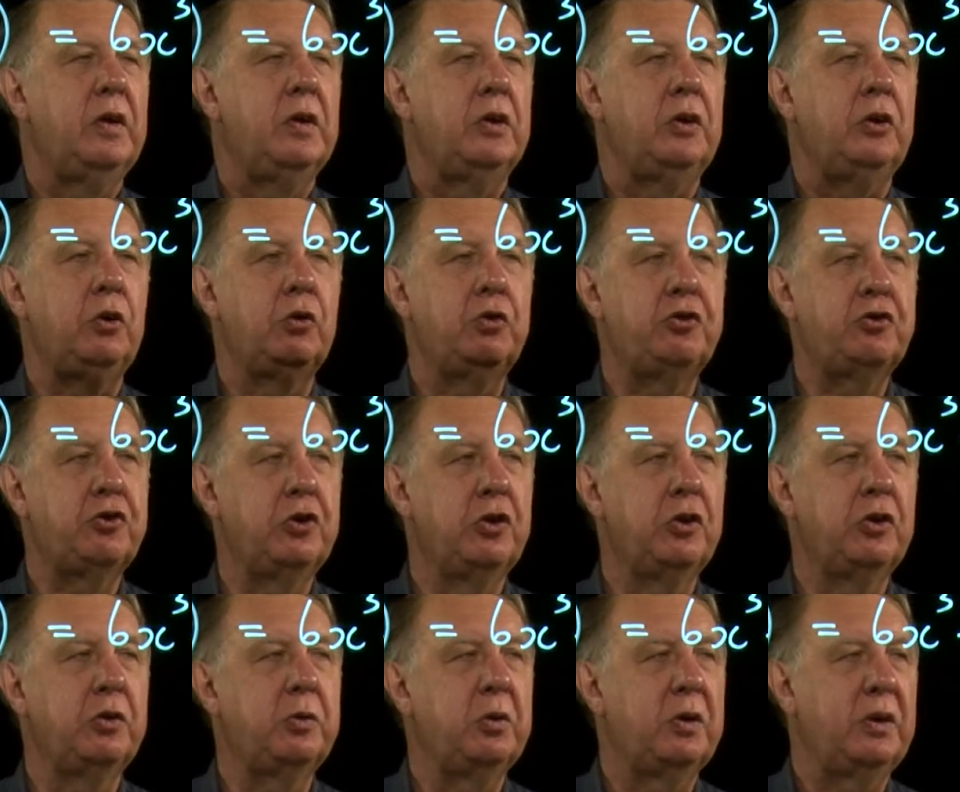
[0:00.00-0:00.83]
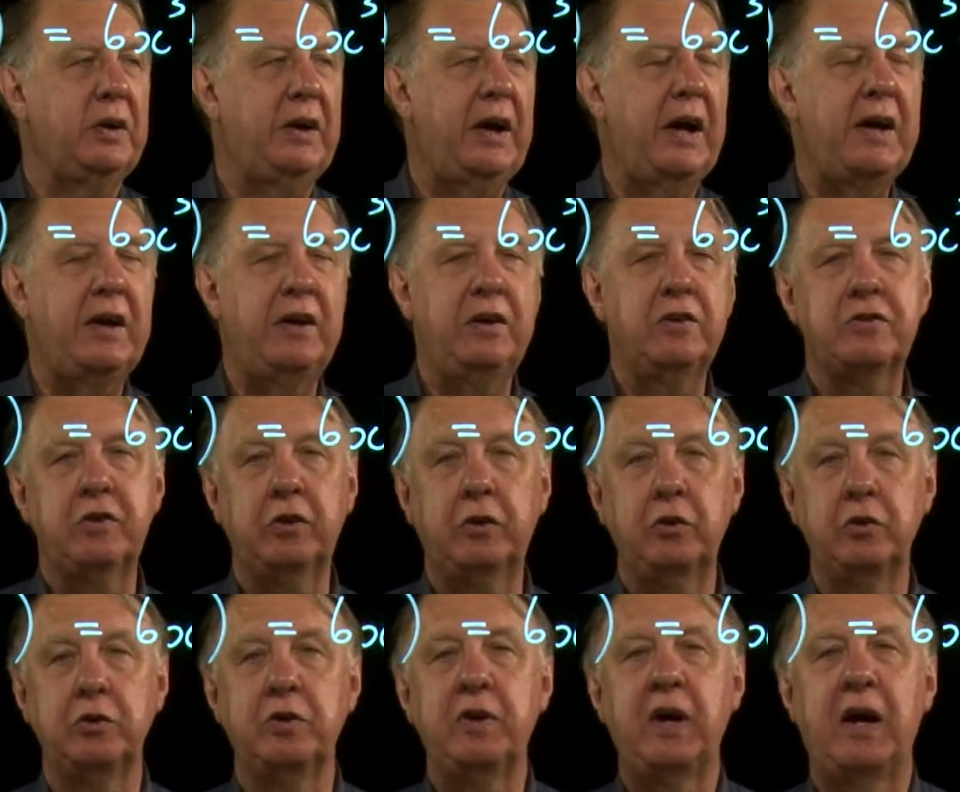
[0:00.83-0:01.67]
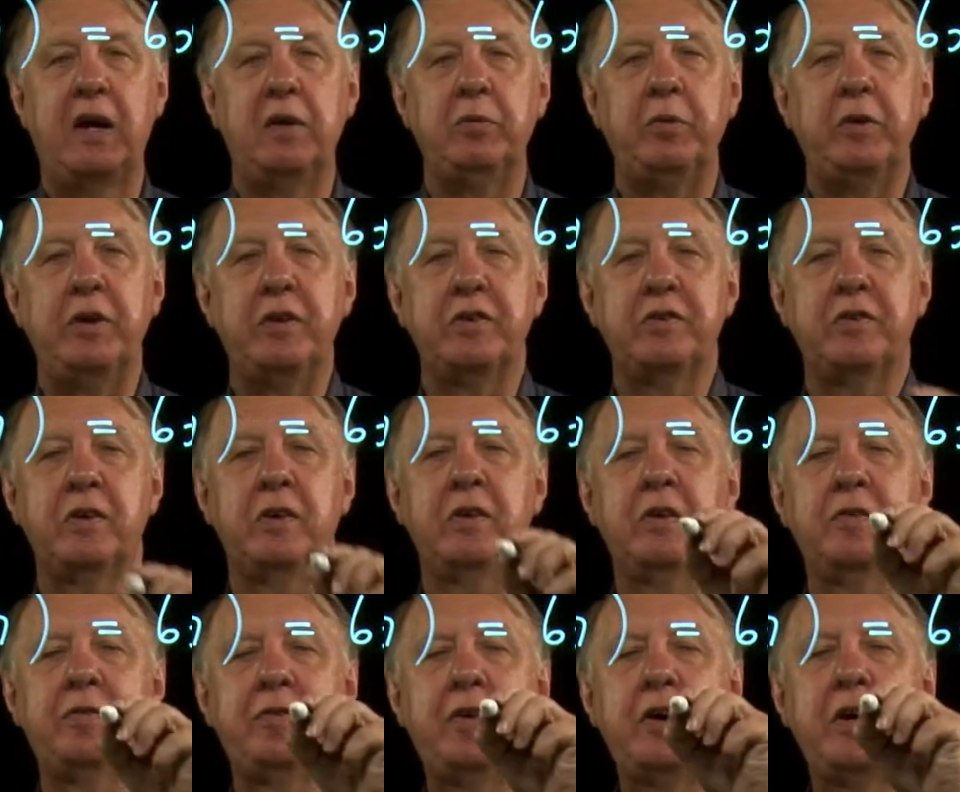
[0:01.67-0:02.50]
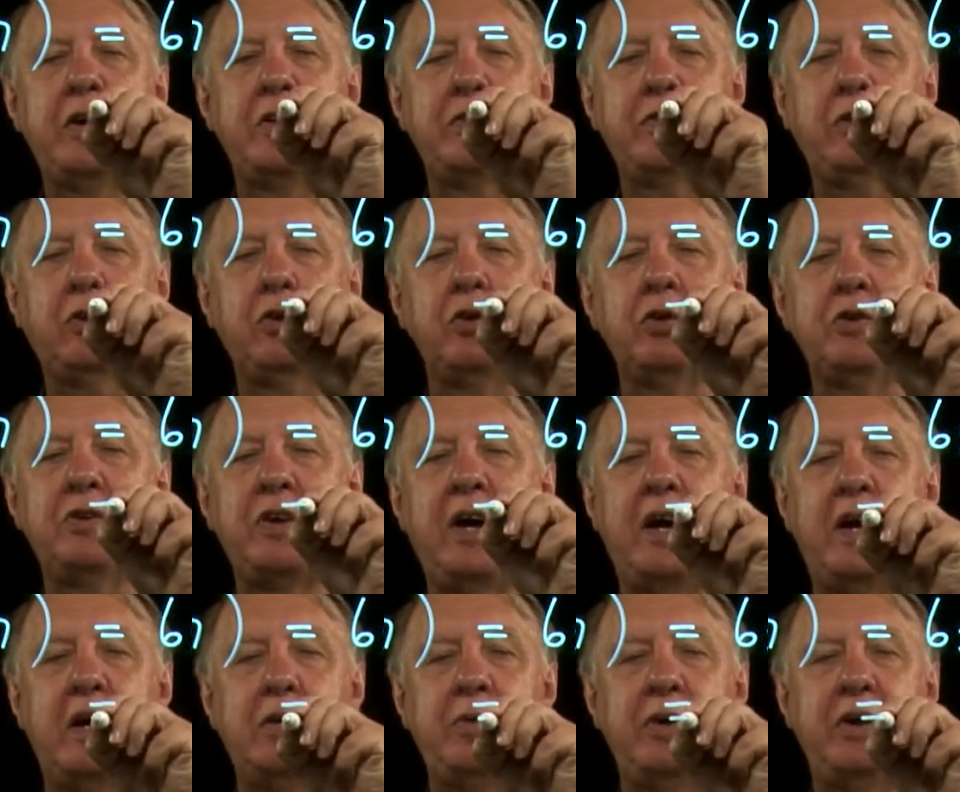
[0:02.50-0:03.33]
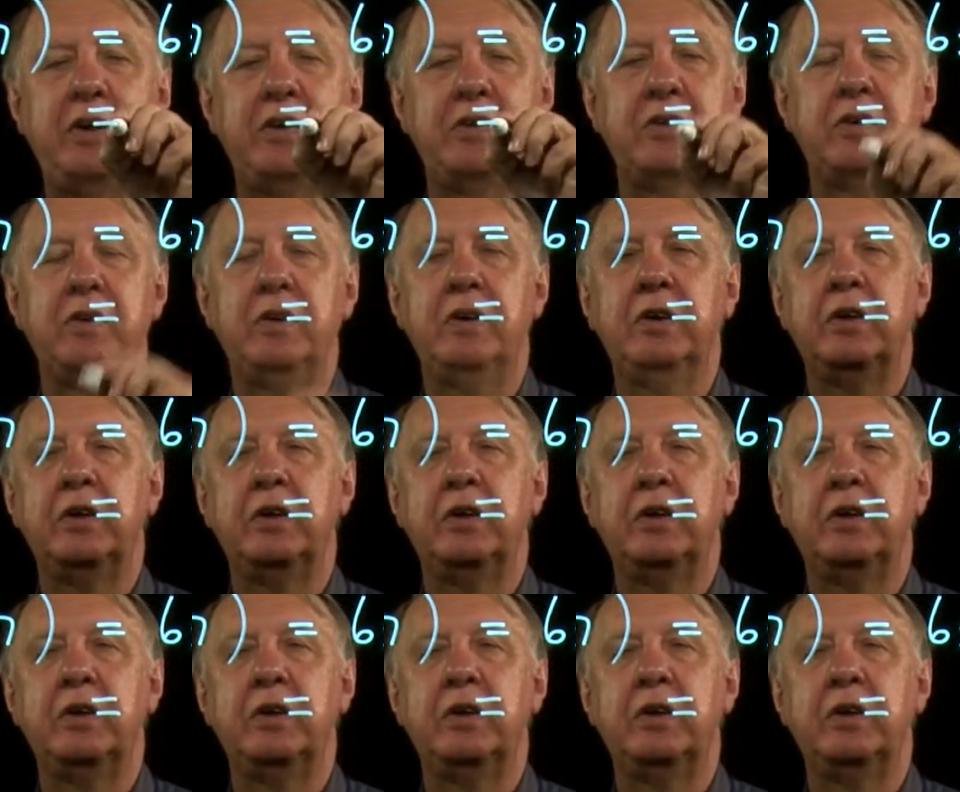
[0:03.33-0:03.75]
You should get into good habits, and the first good habit